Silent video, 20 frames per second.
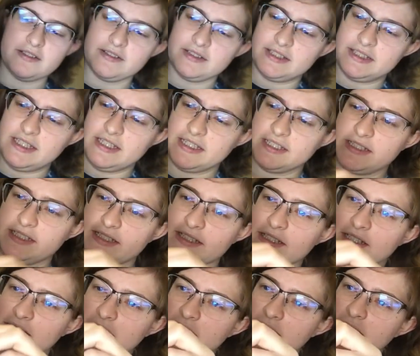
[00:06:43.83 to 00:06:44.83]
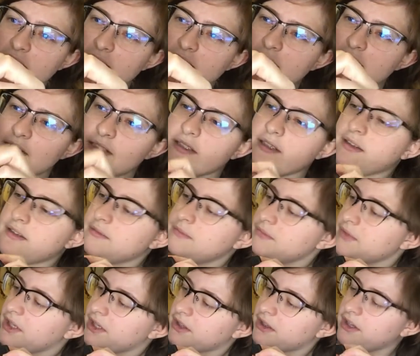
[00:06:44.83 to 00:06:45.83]
As you can see, this is
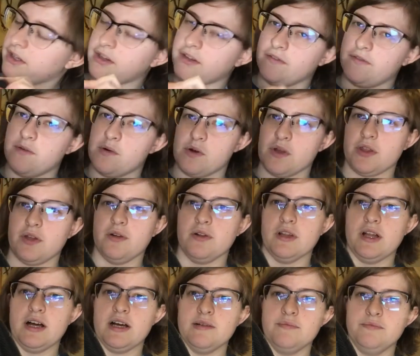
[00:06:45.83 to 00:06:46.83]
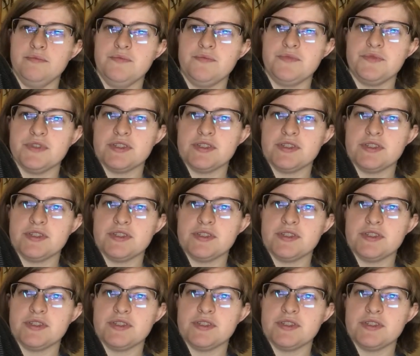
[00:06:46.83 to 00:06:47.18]
like the fourth hole up.